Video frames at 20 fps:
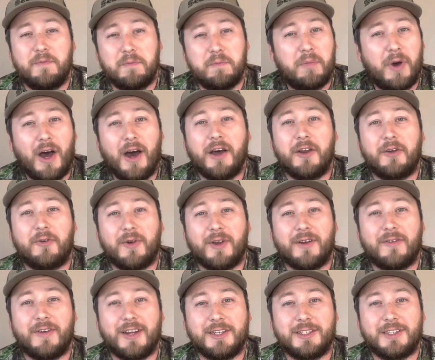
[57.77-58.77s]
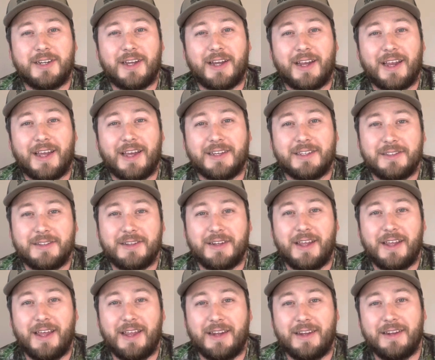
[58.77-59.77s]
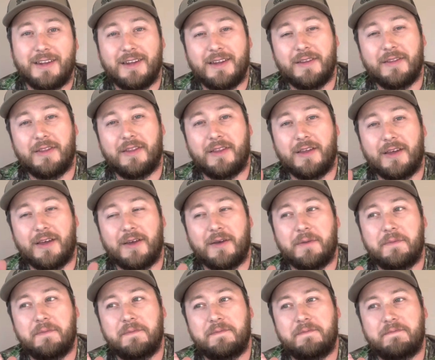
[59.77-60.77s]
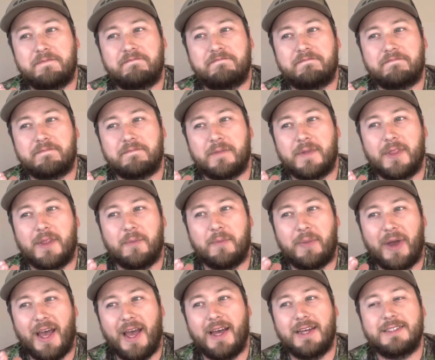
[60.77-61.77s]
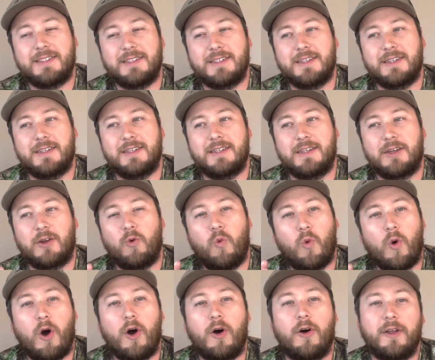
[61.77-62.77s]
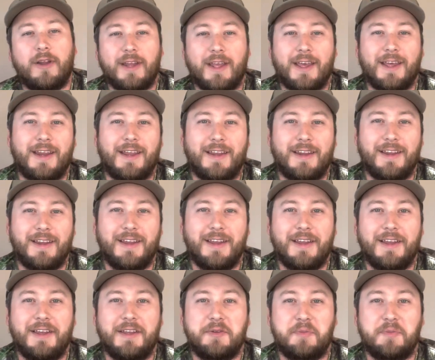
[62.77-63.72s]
pond renovation, I guess. The bass quality in it is